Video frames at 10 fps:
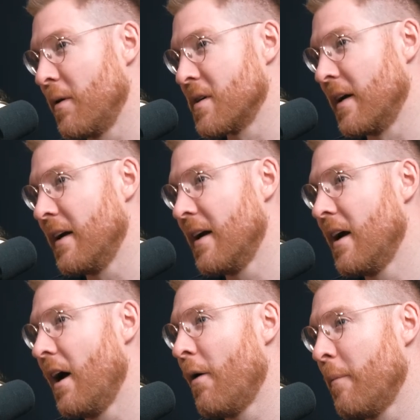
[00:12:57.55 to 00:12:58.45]
It was like,
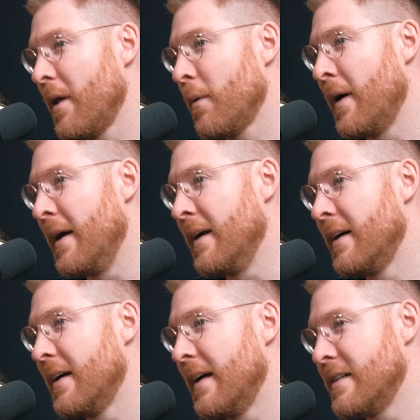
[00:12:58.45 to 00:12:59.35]
oh, and by the way,
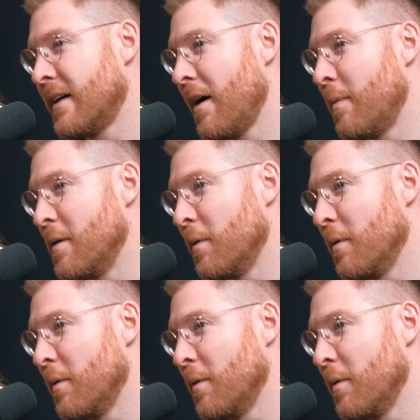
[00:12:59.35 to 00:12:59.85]
he's a chiropractor,